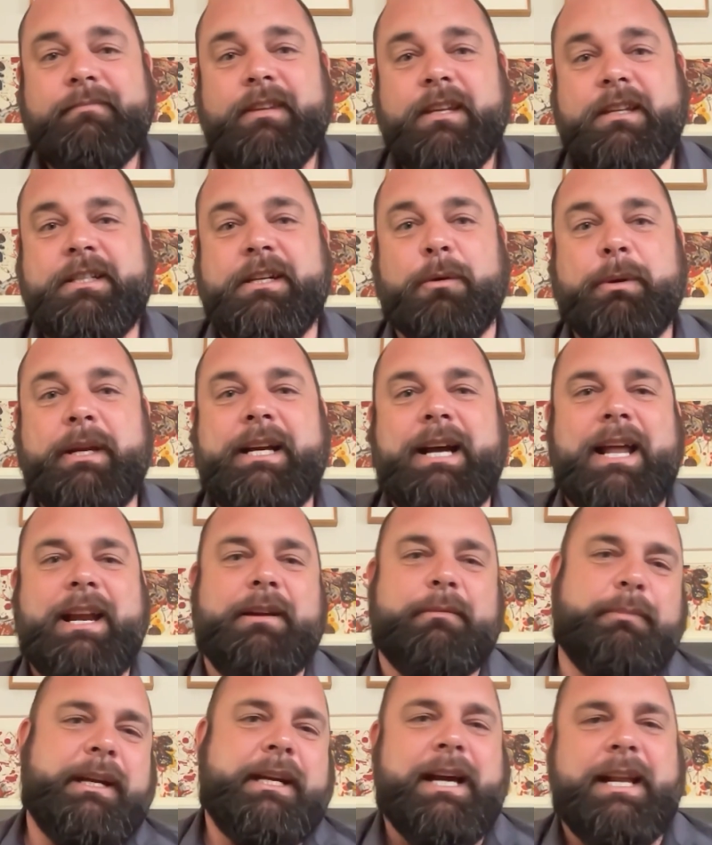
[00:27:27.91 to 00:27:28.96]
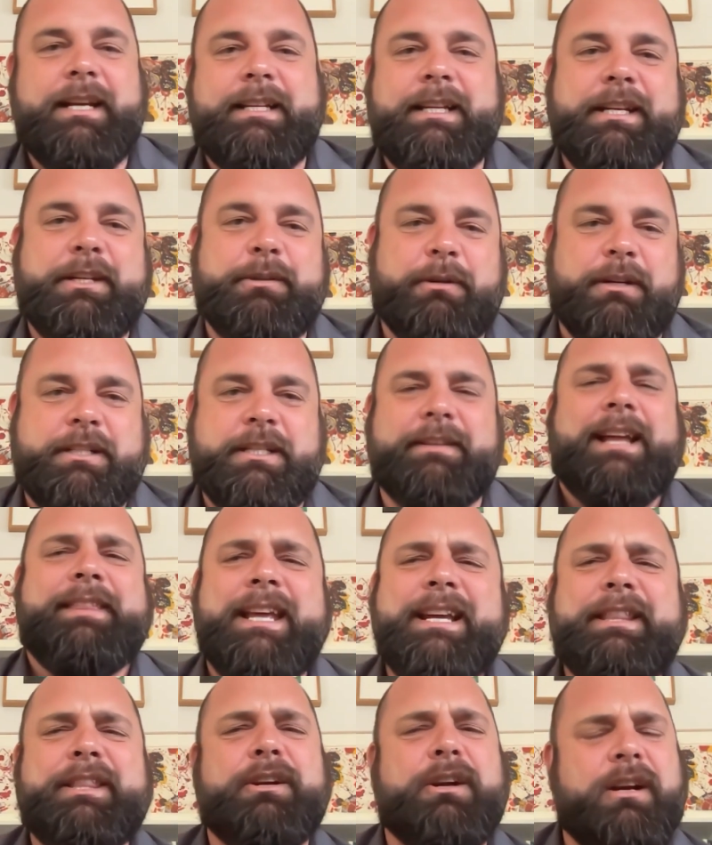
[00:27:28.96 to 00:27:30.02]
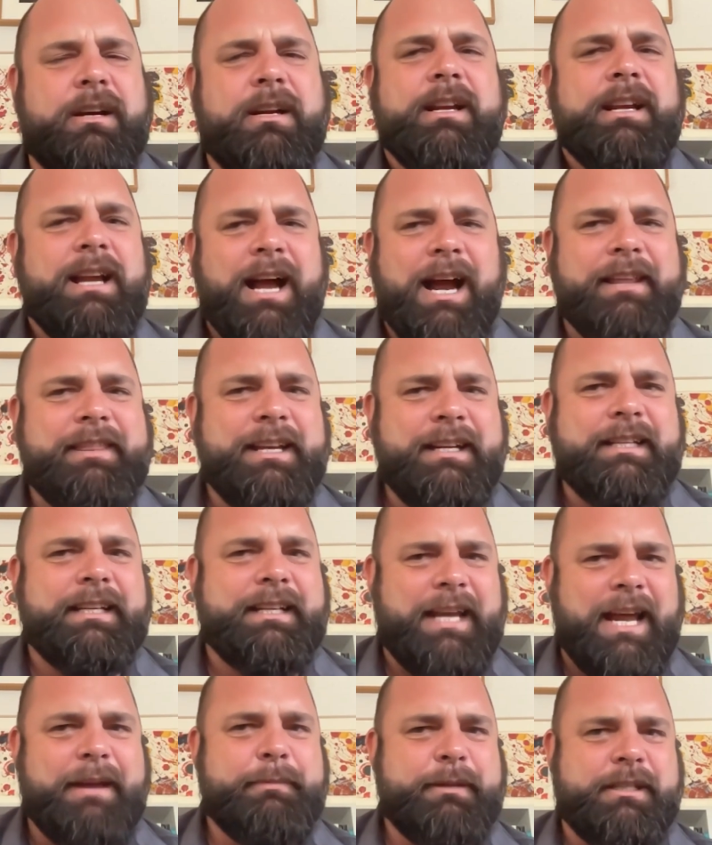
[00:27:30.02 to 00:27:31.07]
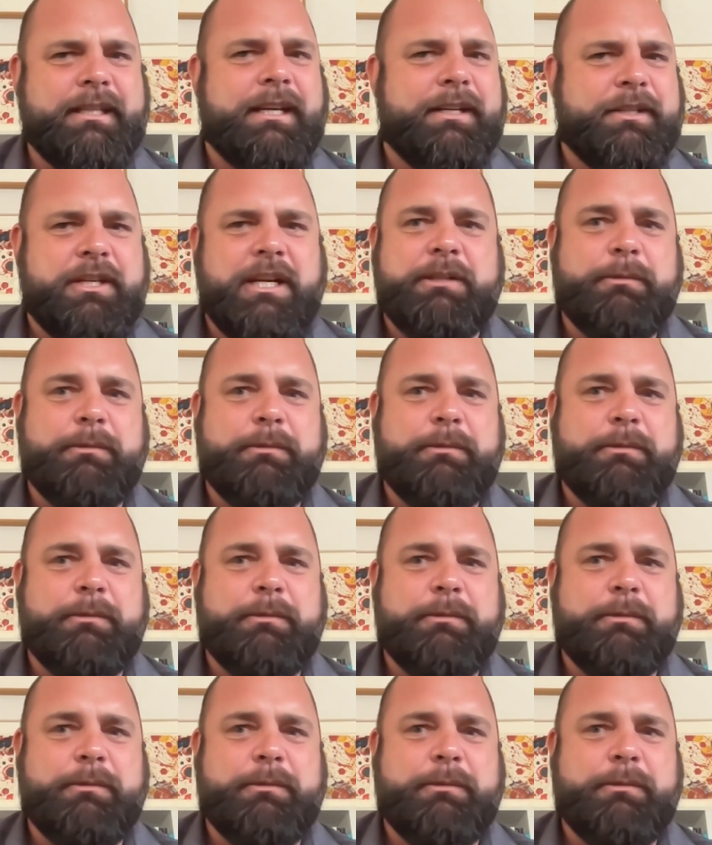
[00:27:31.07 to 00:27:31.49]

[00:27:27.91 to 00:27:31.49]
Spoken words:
So we kind of did it to ourselves. I think the game is going to change,